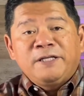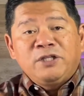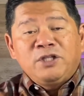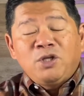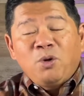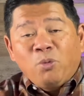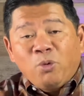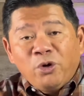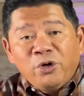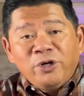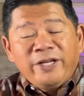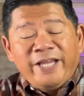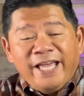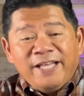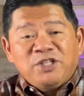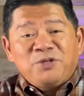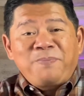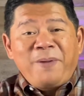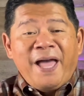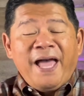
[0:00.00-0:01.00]
The word
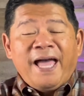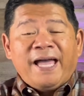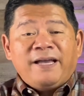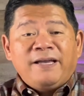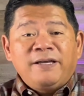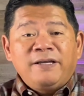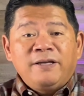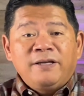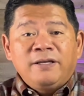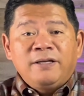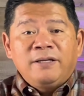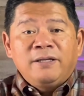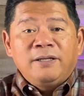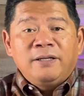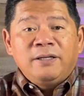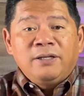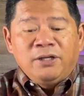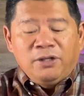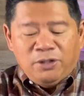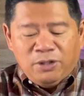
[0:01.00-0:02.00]
gets back.
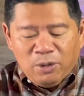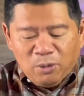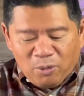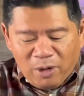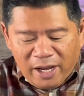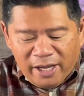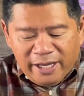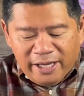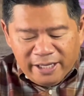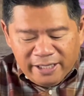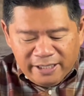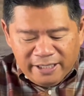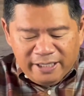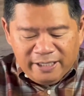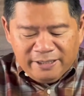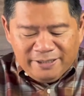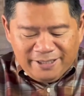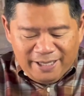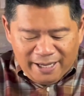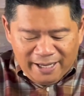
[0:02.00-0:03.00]
Uriah
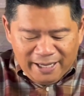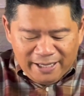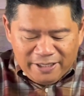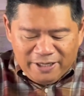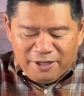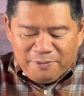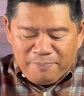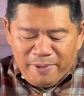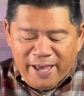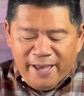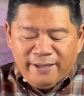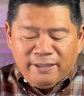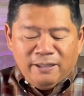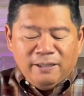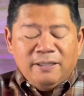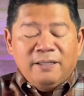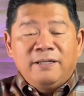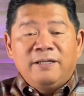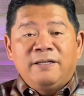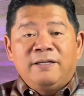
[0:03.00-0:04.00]
died in battle.